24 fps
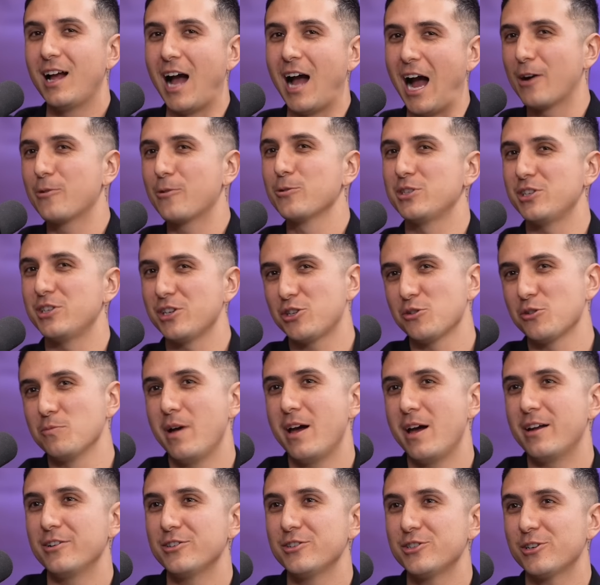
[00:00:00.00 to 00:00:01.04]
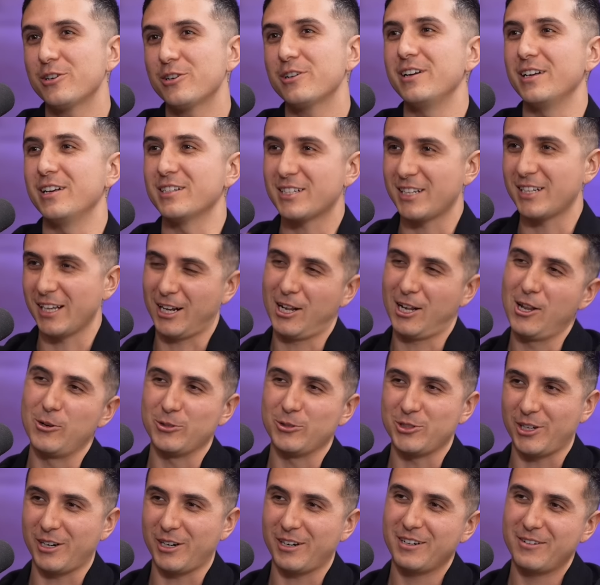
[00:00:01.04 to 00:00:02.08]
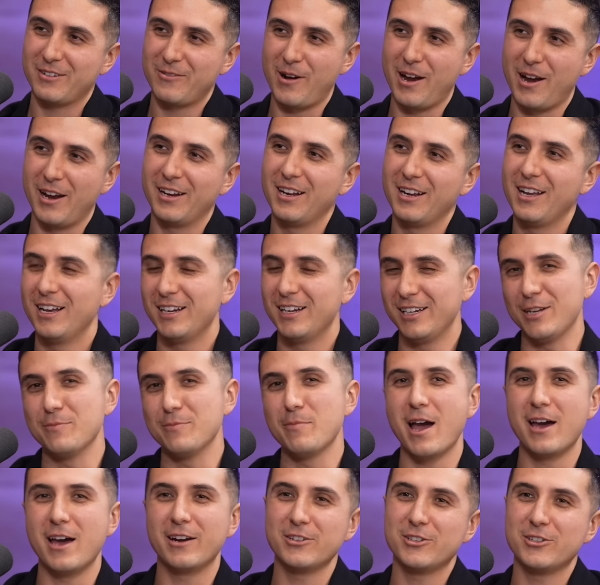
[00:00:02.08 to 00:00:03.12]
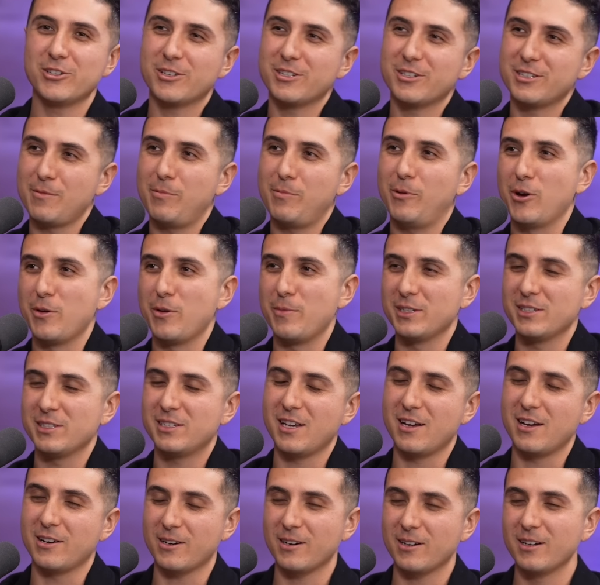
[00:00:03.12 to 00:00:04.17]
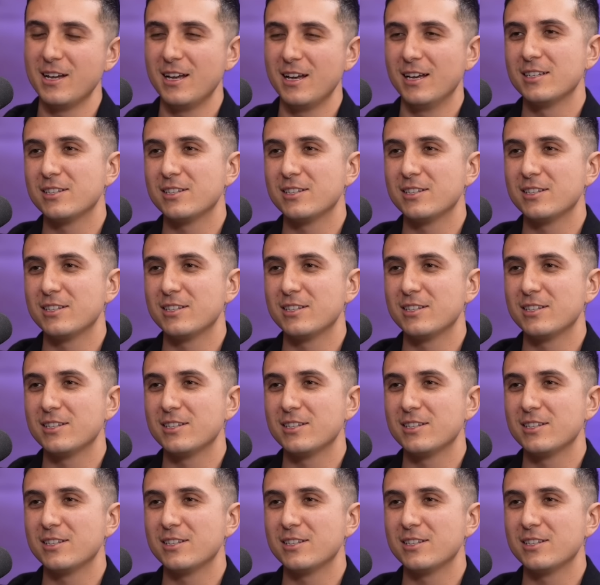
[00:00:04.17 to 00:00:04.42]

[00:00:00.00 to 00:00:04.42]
Acquisition manager is the closer, right? Lead manager is appointment setter.